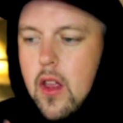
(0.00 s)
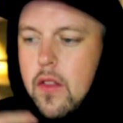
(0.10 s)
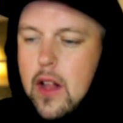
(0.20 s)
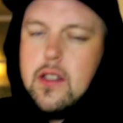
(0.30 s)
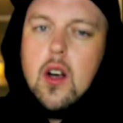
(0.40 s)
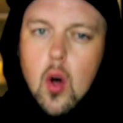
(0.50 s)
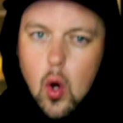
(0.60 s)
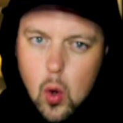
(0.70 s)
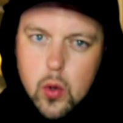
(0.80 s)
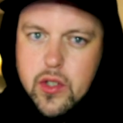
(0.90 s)
that's like a
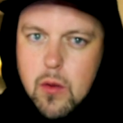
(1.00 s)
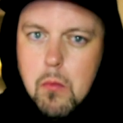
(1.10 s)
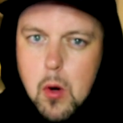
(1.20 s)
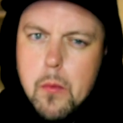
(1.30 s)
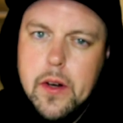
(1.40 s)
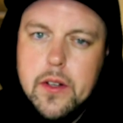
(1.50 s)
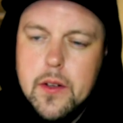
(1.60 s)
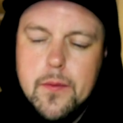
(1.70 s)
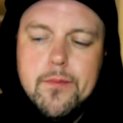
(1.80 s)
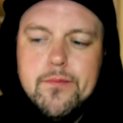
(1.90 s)
wholesome moment
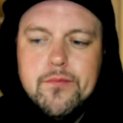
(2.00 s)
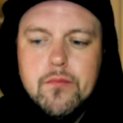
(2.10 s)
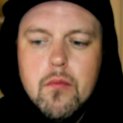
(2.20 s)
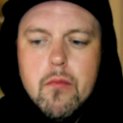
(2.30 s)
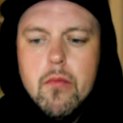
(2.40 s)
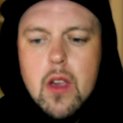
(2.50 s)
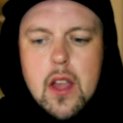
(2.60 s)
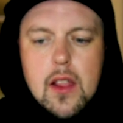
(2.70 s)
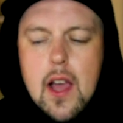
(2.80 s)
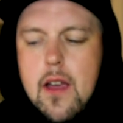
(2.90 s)

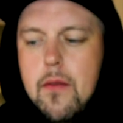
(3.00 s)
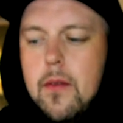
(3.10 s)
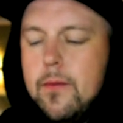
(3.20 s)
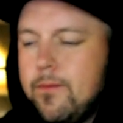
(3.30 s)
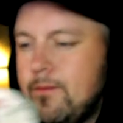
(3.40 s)
in life.